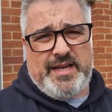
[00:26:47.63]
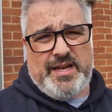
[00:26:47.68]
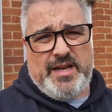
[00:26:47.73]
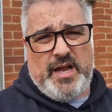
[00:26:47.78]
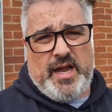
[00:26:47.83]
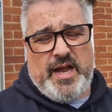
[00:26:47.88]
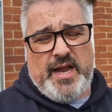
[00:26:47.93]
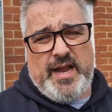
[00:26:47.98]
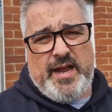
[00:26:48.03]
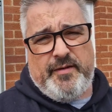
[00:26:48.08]

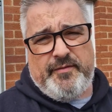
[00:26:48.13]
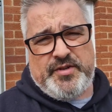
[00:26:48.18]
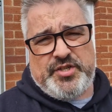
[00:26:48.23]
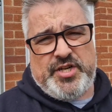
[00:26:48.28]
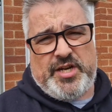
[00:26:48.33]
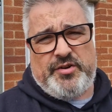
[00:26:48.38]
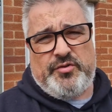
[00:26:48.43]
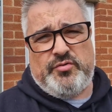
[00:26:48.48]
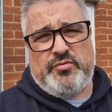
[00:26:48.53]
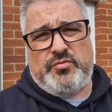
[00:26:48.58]
have a
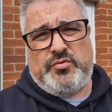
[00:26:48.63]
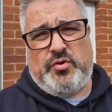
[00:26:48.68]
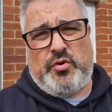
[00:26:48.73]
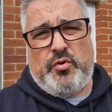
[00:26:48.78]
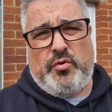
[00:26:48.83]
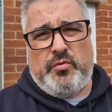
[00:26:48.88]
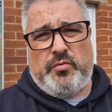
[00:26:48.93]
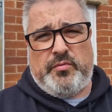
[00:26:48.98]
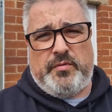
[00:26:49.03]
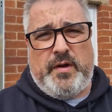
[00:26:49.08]
channel
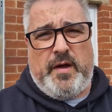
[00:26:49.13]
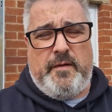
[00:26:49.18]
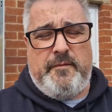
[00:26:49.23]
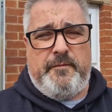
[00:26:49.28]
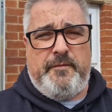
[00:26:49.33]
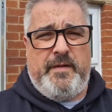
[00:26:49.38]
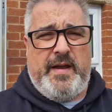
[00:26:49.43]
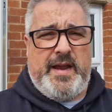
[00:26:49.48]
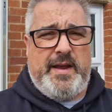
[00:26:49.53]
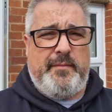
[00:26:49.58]
called
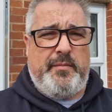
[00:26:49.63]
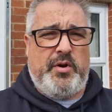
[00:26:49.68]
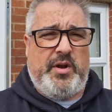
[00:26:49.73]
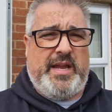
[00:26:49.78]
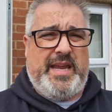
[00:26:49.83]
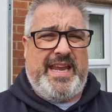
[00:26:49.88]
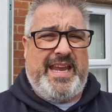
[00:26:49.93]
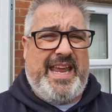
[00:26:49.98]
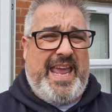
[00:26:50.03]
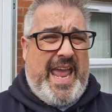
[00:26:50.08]
Vader
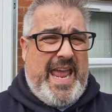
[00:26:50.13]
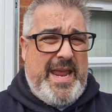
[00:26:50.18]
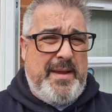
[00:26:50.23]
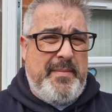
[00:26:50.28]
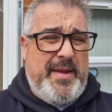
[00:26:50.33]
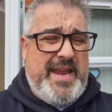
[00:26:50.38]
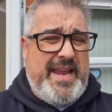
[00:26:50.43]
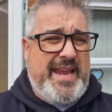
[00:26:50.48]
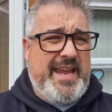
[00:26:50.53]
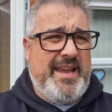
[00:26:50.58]
Monkey
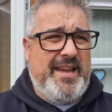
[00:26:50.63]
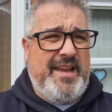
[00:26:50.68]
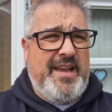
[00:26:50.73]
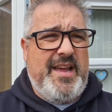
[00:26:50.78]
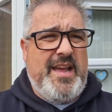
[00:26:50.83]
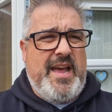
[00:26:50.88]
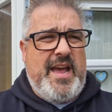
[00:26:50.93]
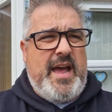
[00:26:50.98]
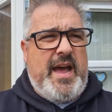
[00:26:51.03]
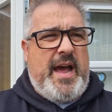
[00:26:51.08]
Gaming,
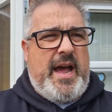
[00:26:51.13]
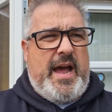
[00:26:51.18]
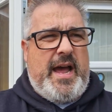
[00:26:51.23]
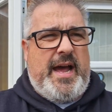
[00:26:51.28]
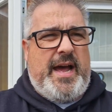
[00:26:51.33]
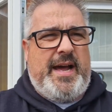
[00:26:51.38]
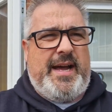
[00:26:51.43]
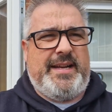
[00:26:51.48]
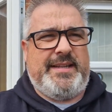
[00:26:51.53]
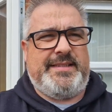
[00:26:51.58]

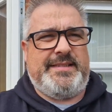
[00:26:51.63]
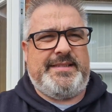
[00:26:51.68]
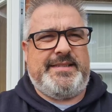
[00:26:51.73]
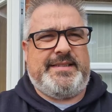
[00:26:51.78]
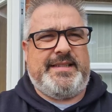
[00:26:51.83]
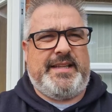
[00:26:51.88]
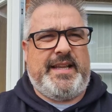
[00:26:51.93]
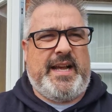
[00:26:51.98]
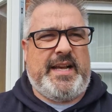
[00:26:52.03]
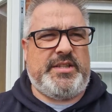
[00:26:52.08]
and
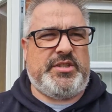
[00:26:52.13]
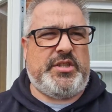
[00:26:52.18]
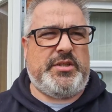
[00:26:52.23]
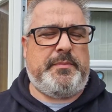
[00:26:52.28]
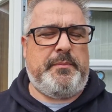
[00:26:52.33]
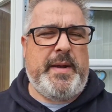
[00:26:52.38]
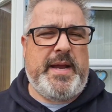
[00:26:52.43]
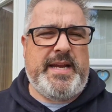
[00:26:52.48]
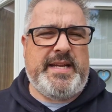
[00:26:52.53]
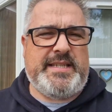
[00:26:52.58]
that's just
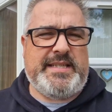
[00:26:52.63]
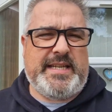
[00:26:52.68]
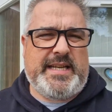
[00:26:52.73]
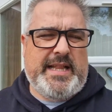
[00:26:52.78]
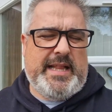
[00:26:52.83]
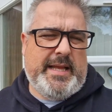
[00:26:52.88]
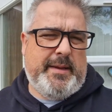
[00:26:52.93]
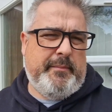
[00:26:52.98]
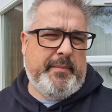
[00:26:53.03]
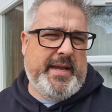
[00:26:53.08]

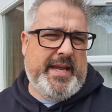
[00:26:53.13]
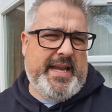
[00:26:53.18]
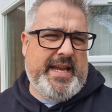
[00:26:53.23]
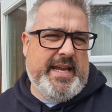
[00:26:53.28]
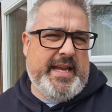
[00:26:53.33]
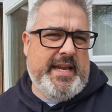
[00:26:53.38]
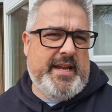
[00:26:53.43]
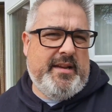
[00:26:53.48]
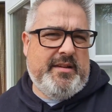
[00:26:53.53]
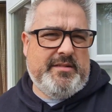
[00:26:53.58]
basically
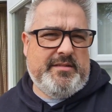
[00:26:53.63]
me,